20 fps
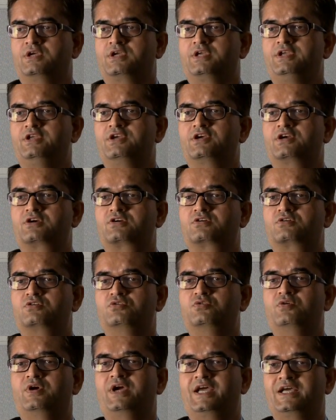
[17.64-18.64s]
here
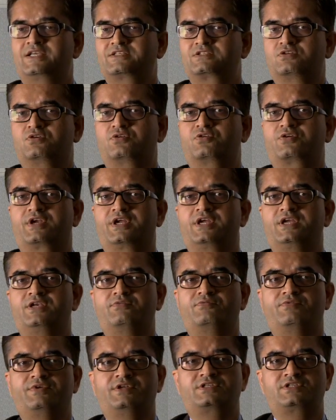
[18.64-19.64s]
who has
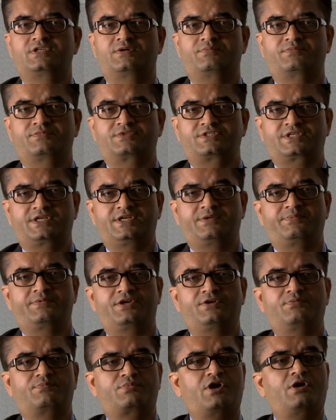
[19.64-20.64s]
low-grade with some
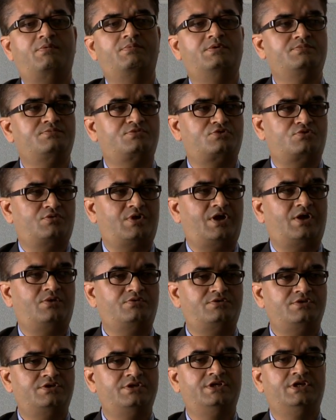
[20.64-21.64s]
significant problems
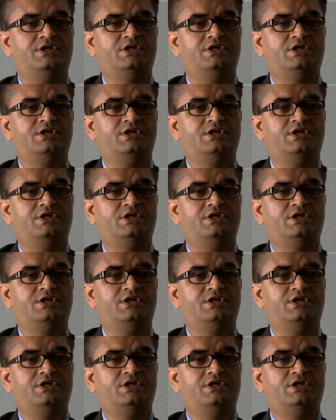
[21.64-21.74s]
throughout.